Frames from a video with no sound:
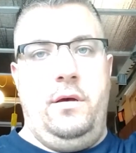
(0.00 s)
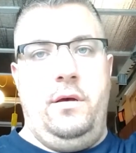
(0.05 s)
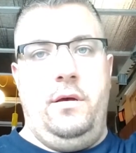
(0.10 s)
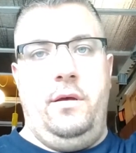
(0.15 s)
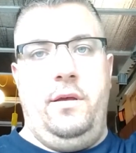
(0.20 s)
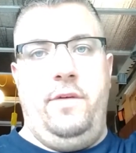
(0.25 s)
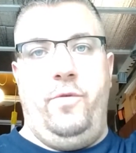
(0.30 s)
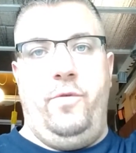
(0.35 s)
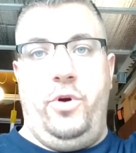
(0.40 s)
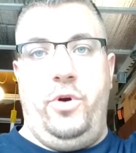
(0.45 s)

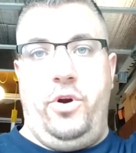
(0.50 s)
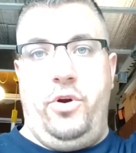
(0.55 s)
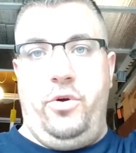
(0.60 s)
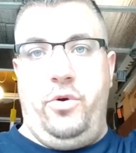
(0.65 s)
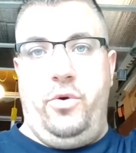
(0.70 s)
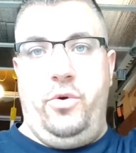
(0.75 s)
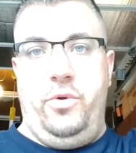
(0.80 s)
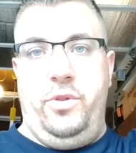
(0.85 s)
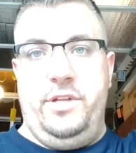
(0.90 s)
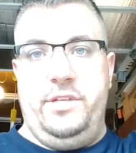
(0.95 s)
If you want to go
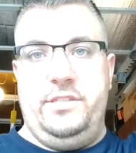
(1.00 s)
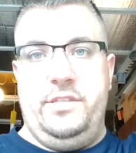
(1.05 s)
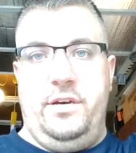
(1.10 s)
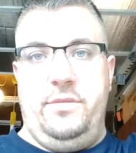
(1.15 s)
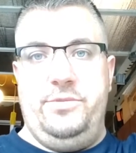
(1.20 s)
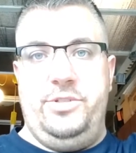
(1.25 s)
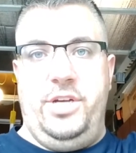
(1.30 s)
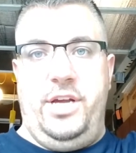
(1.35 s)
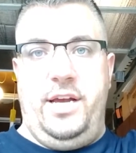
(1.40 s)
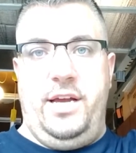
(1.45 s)
cooling
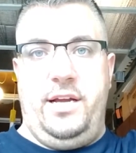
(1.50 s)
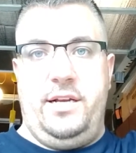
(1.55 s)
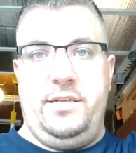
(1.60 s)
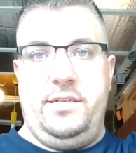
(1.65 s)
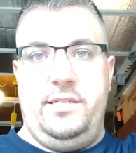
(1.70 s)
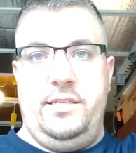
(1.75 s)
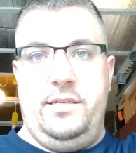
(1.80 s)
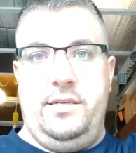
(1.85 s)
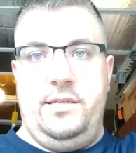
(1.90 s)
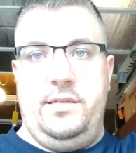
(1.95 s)

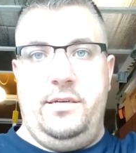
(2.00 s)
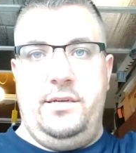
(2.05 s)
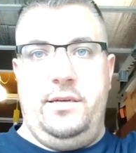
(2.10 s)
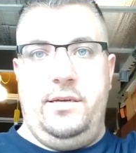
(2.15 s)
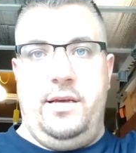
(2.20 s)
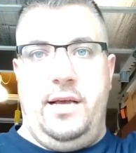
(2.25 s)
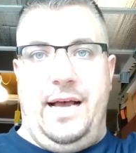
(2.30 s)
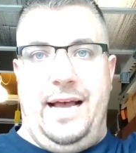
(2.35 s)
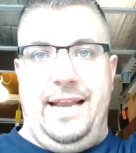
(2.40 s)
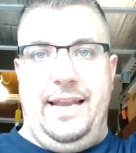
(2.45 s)
subject,
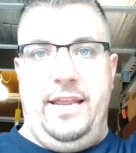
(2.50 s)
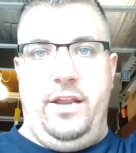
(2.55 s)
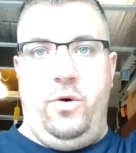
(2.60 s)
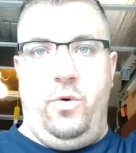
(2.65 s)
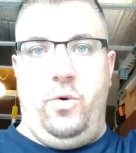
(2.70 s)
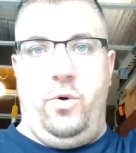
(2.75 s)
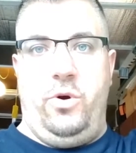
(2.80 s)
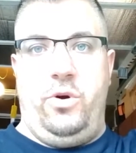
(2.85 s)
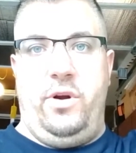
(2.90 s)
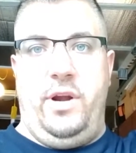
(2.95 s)
I did
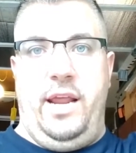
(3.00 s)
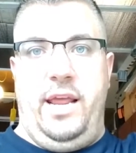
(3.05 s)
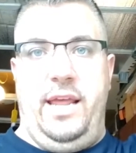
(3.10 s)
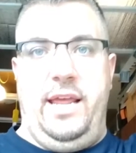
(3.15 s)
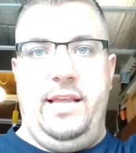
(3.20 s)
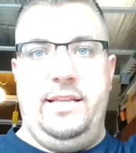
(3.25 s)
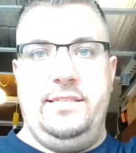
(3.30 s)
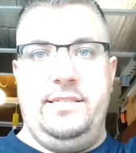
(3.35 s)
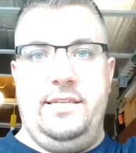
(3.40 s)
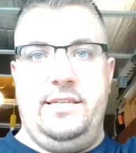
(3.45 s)
order
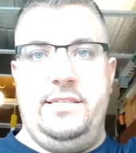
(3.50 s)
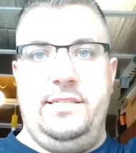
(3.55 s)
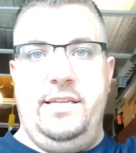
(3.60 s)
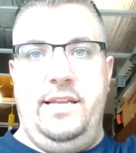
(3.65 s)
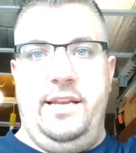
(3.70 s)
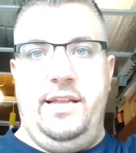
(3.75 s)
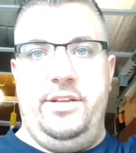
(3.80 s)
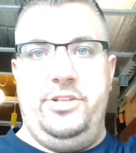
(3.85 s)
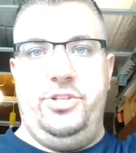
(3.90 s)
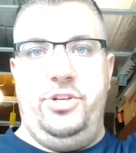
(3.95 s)
a
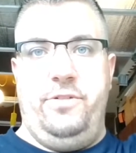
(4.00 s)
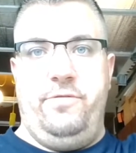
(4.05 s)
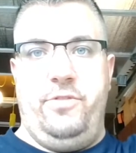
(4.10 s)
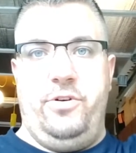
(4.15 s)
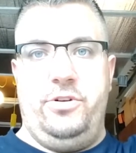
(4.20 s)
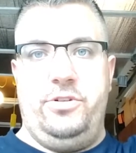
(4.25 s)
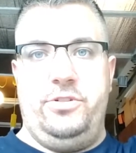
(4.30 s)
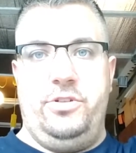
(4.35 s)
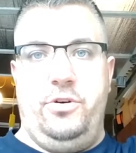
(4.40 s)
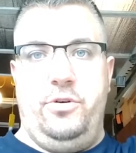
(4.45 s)
16-inch
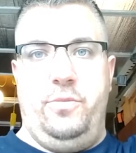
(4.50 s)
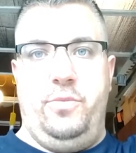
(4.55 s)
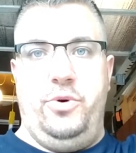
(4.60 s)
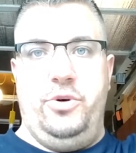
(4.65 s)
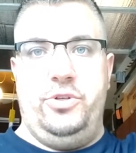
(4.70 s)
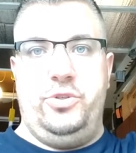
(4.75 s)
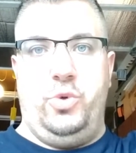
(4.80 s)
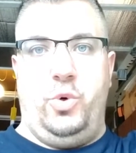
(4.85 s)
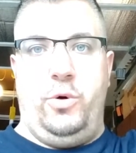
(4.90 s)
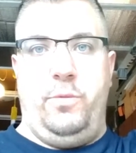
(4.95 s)
universal
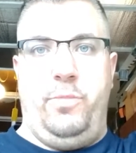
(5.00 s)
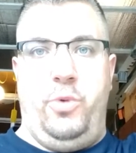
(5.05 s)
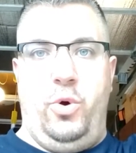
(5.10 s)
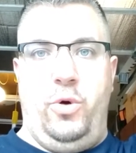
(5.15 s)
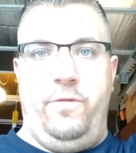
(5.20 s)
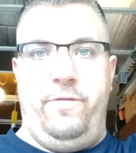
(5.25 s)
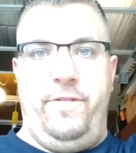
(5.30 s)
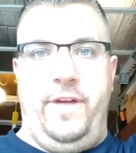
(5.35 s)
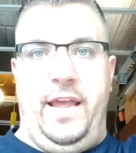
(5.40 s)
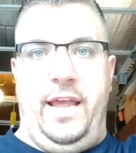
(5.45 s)
push or
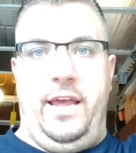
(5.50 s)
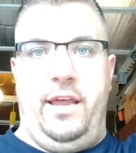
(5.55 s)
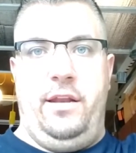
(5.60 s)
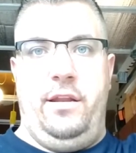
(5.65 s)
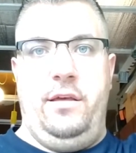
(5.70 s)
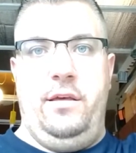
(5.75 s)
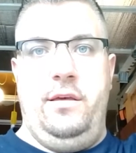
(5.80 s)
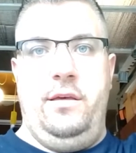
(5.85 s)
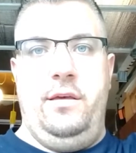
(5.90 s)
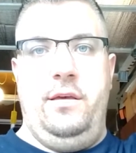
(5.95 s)
pull fan
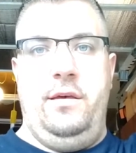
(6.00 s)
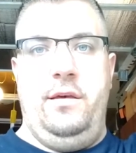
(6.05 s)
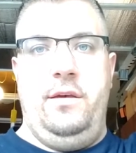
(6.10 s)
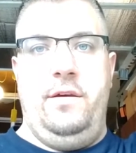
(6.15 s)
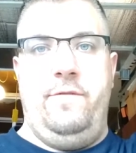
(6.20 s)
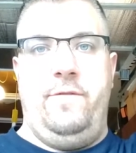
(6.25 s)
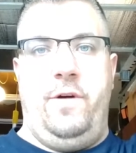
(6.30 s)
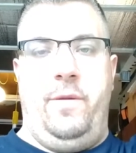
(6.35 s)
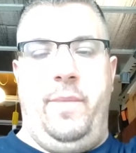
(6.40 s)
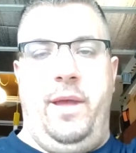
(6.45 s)

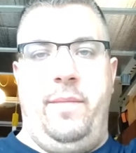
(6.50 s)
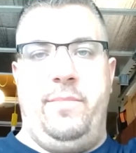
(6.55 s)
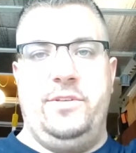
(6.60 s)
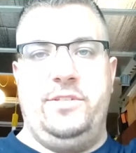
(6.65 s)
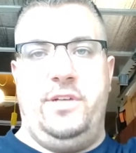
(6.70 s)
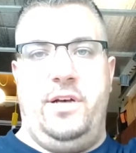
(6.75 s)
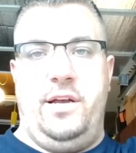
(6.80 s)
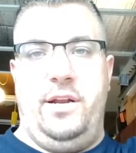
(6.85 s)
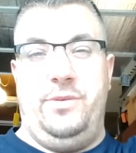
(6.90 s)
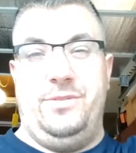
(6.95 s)
from
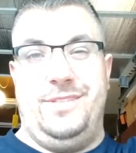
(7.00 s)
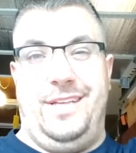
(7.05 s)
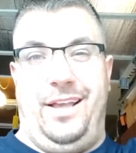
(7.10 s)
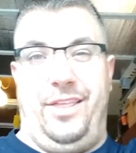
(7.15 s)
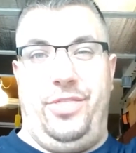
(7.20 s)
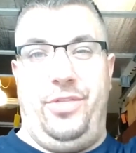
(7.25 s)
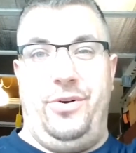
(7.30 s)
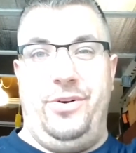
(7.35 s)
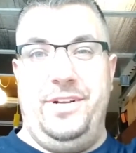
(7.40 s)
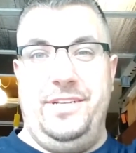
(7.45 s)
Amazon. It was like
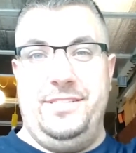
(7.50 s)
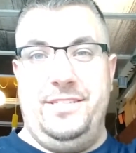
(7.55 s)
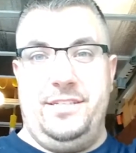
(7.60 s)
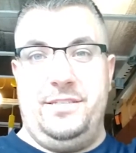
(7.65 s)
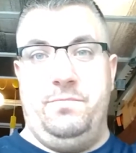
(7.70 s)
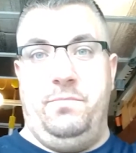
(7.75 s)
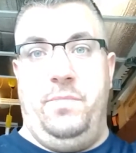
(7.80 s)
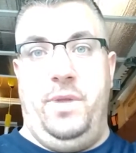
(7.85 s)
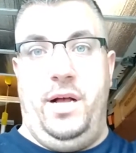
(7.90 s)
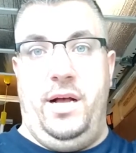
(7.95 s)

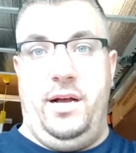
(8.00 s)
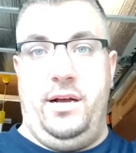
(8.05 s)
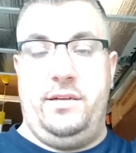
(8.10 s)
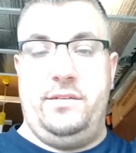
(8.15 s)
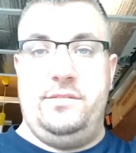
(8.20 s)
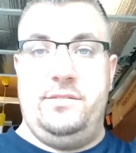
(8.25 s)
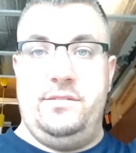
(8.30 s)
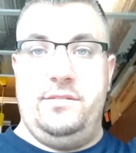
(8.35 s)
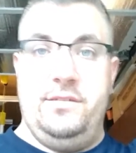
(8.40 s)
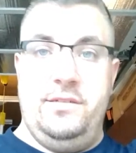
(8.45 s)

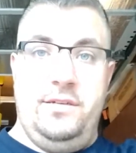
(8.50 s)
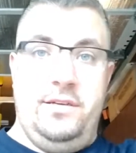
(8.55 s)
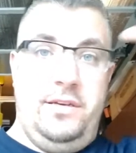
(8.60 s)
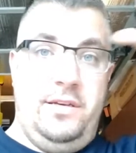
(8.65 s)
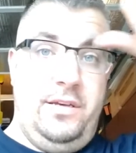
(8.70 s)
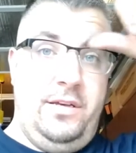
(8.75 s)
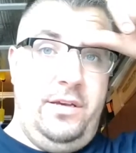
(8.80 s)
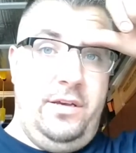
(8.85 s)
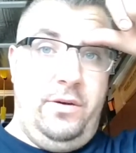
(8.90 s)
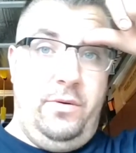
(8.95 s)
$36,
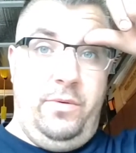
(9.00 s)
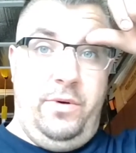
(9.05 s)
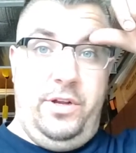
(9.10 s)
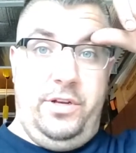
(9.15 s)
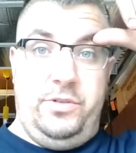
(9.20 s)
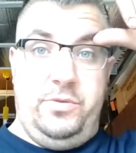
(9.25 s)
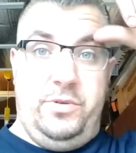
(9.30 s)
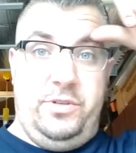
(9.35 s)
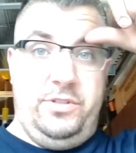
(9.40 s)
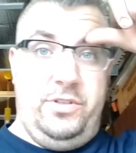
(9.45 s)

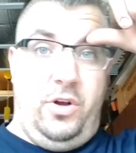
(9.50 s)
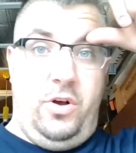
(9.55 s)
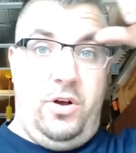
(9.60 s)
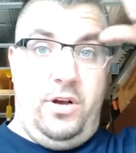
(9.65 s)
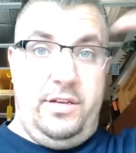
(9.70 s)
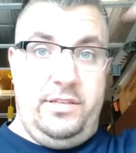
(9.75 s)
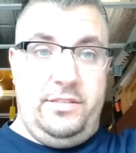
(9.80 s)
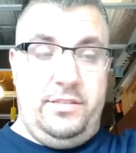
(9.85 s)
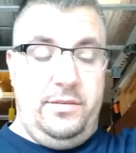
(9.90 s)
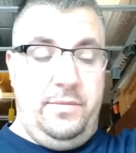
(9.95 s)
which was
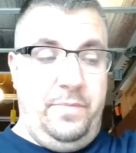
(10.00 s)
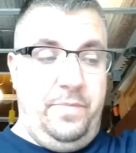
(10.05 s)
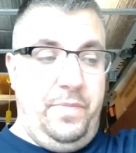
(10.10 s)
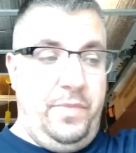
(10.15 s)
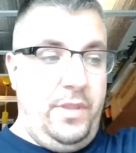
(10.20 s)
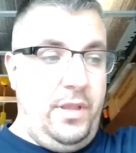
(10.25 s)
awesome.